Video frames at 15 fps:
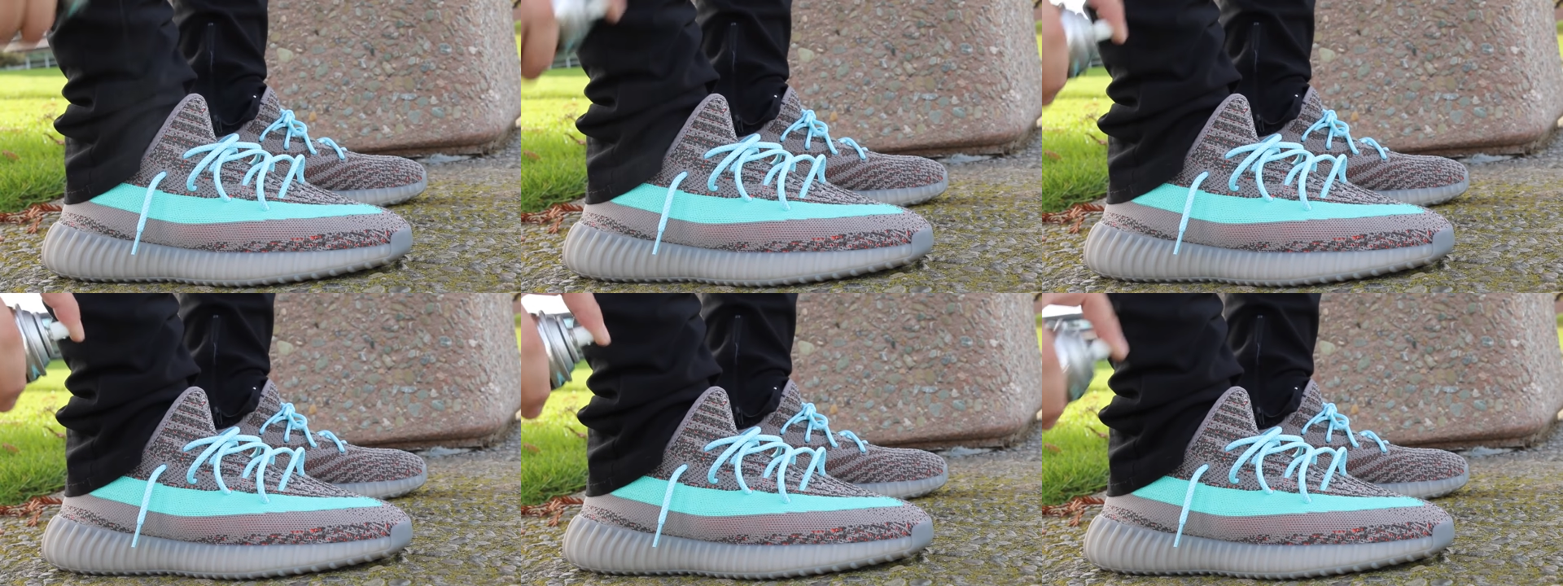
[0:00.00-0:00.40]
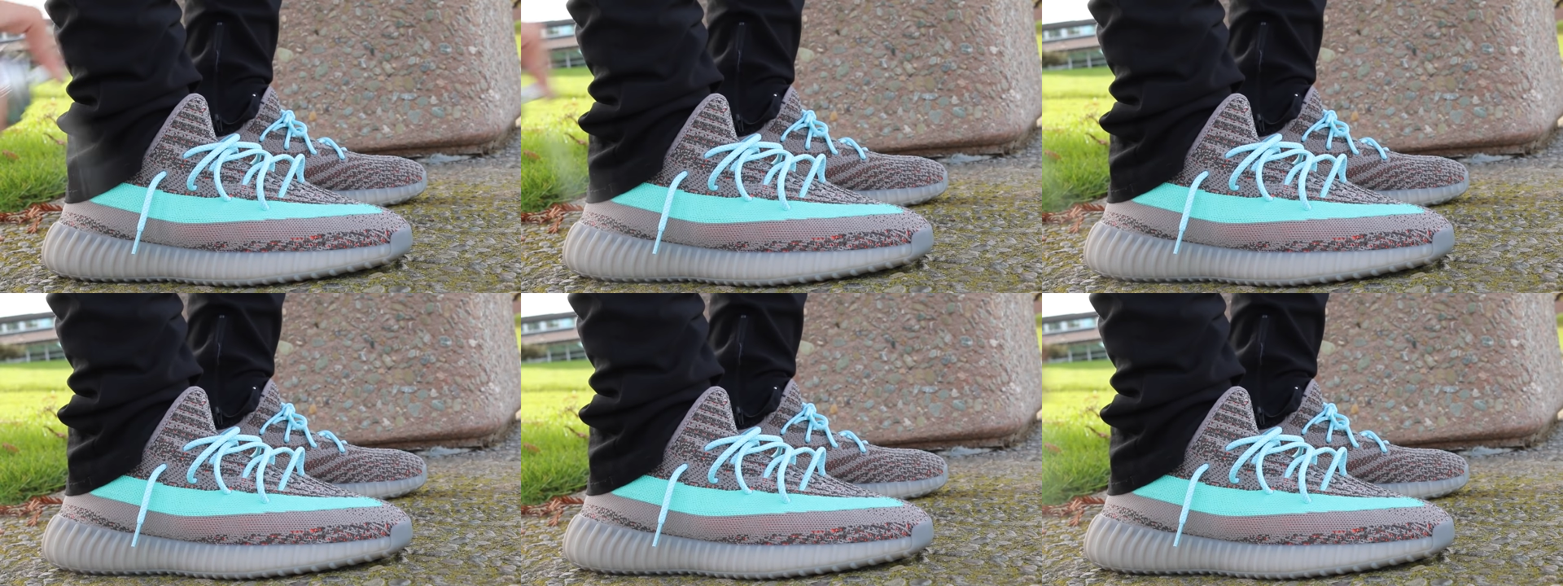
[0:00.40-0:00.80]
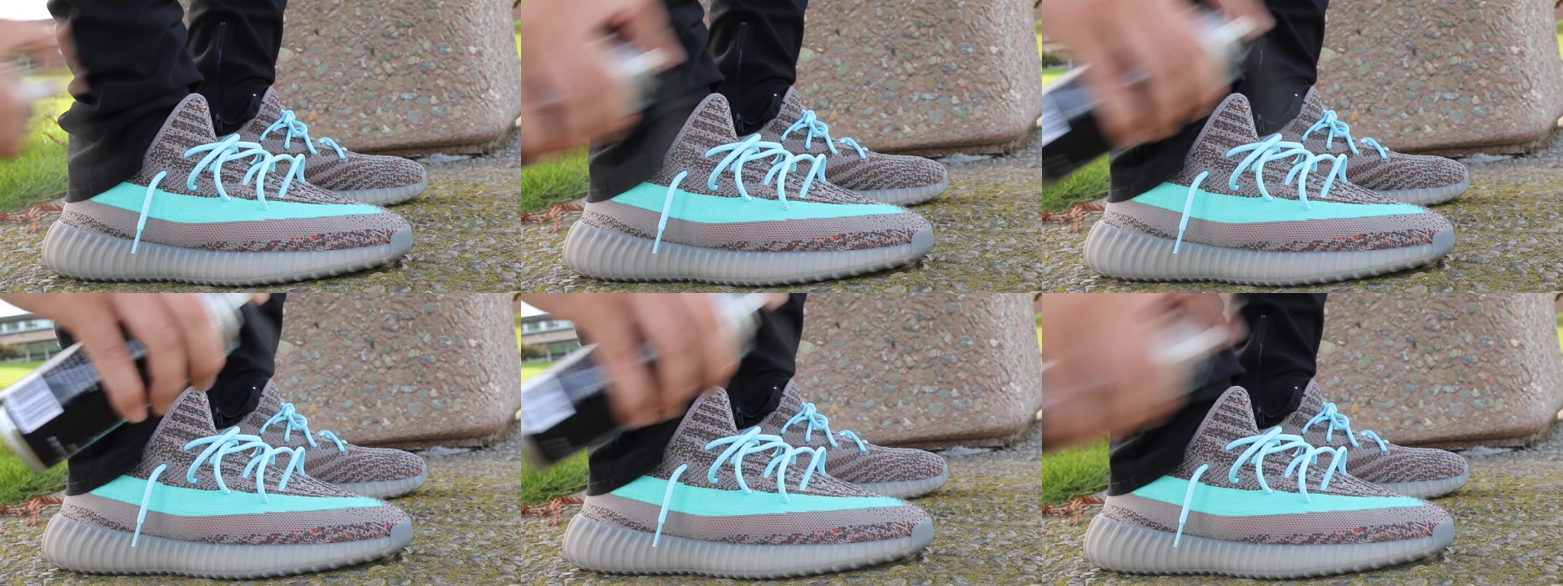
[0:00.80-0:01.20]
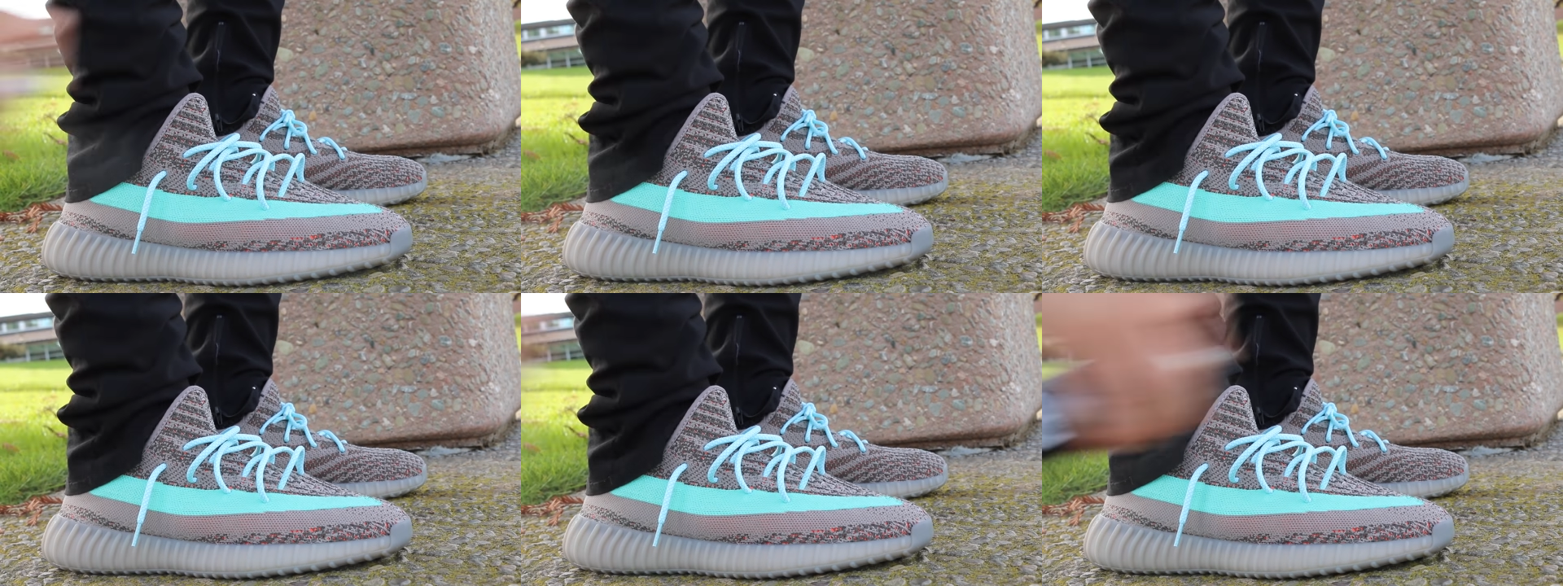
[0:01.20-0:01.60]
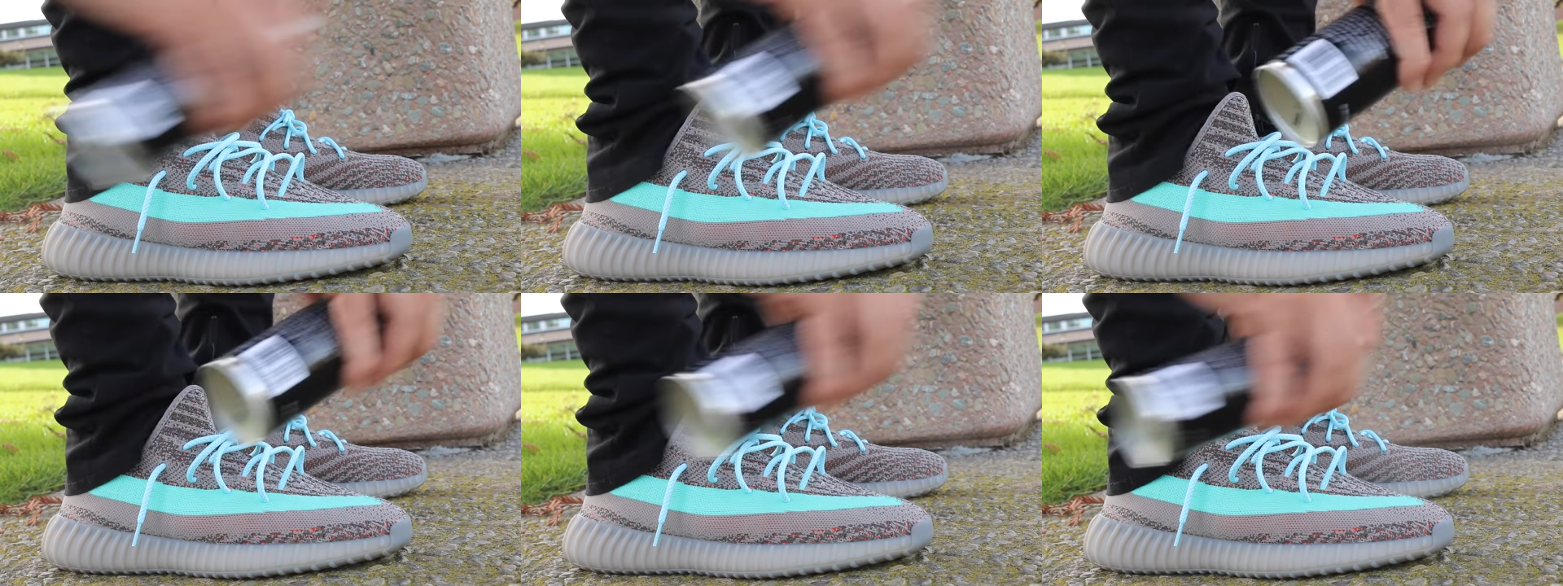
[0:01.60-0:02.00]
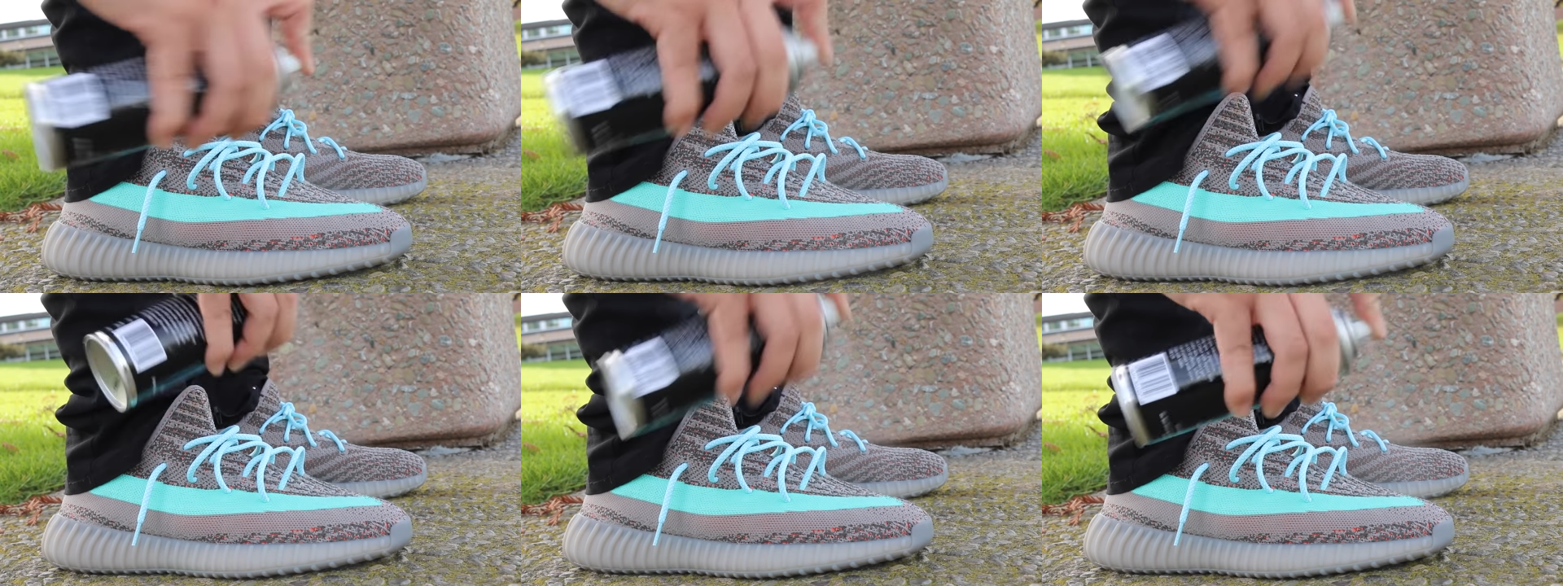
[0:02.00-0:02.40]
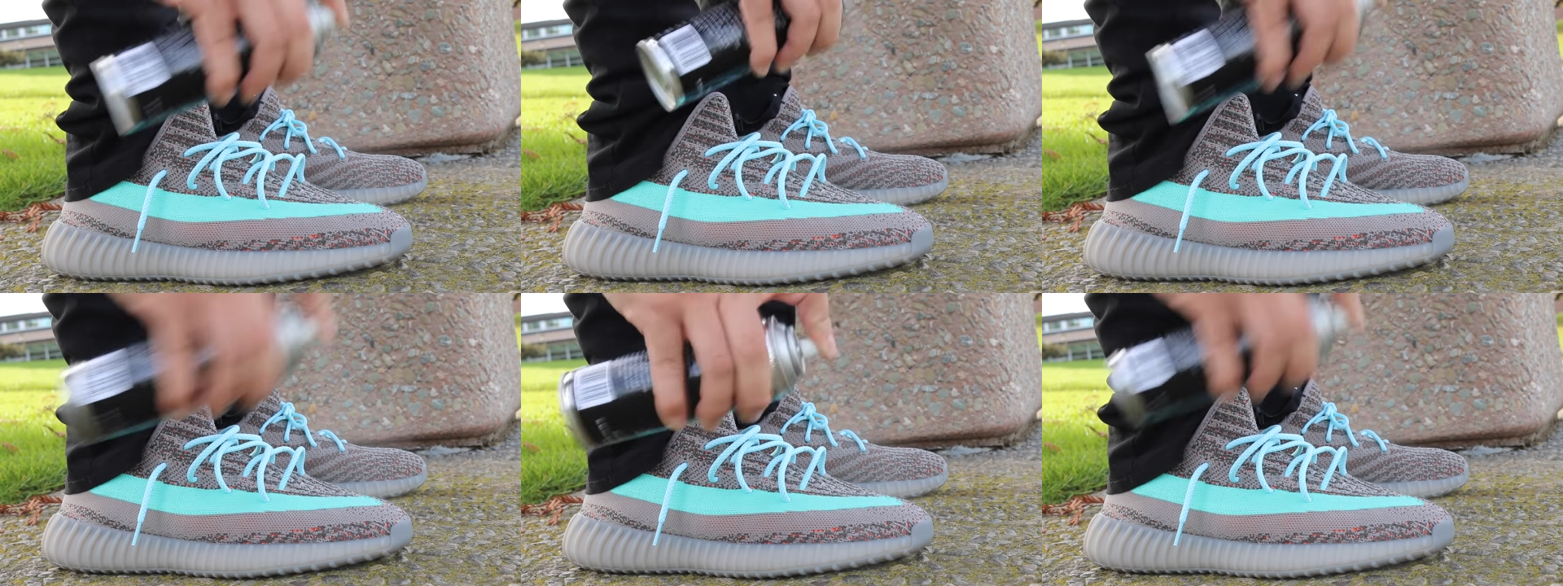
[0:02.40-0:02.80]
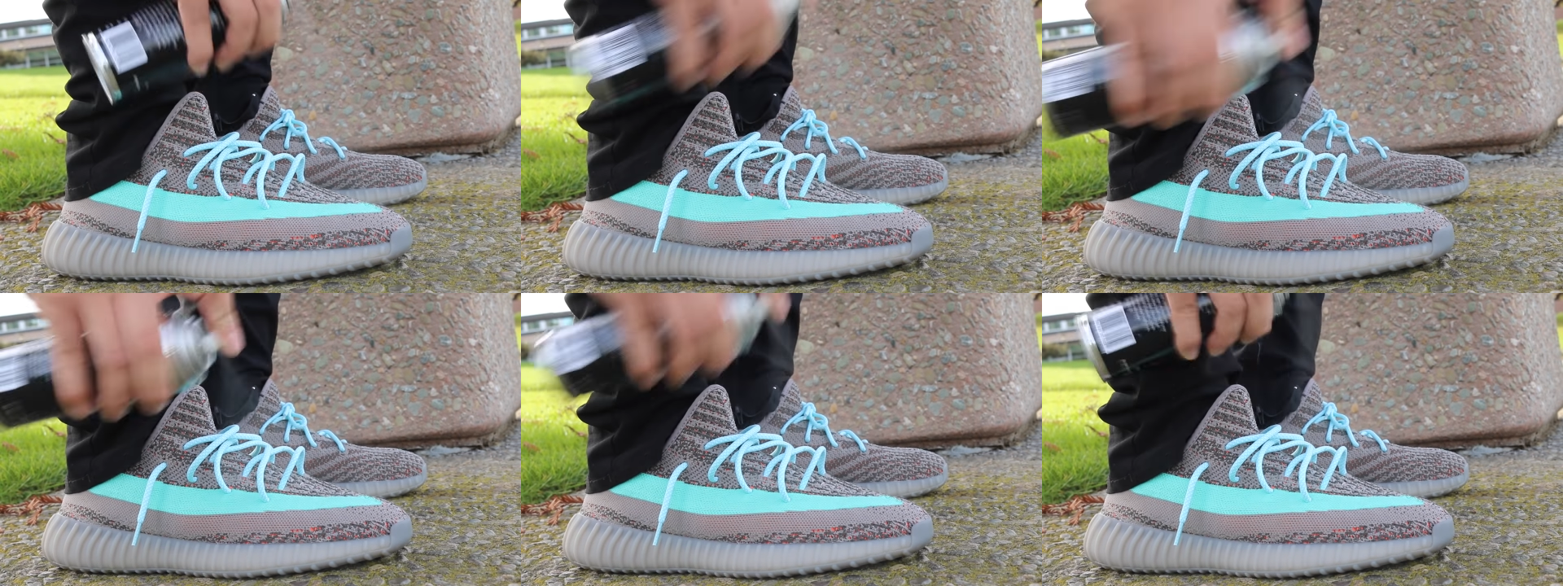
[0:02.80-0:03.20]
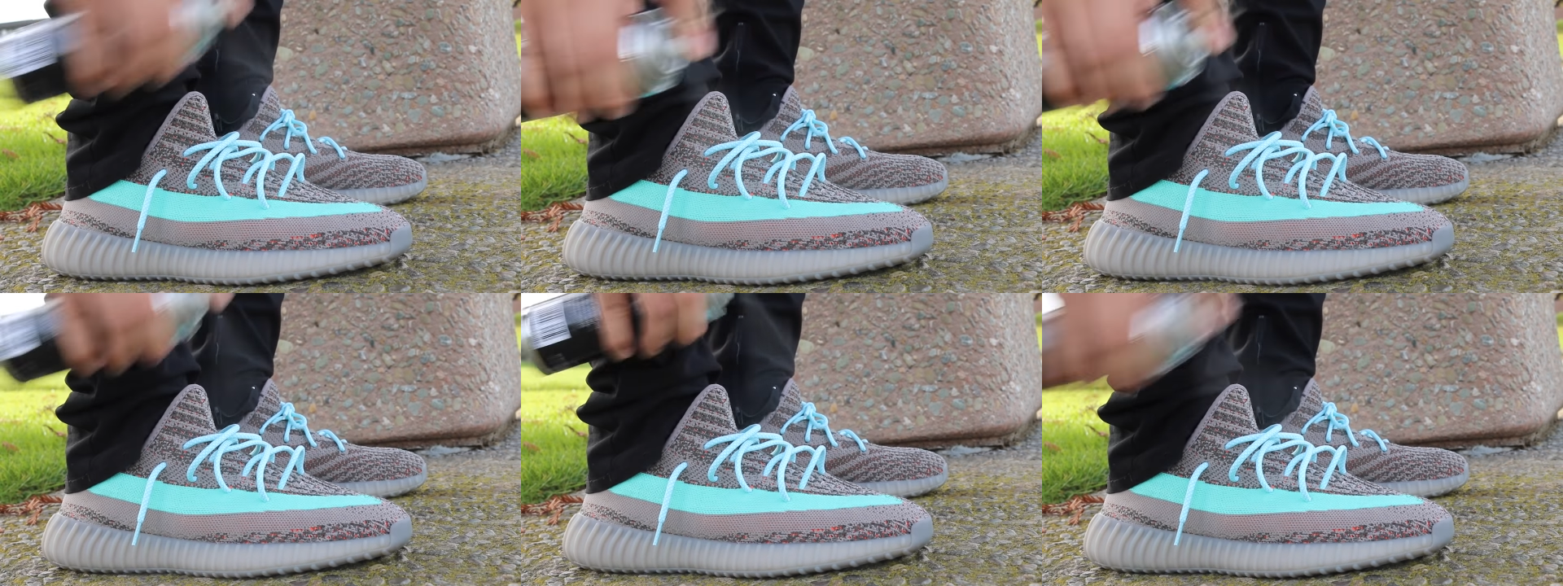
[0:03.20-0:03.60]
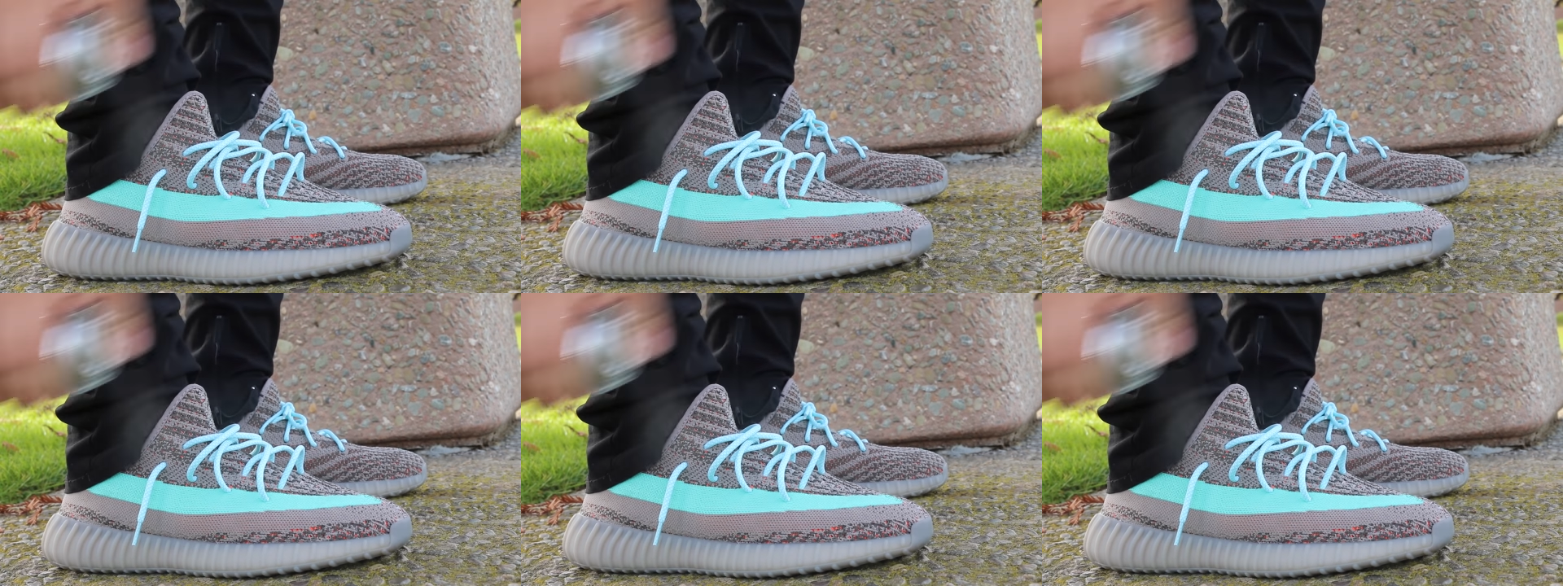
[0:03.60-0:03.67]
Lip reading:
(no speaker visible)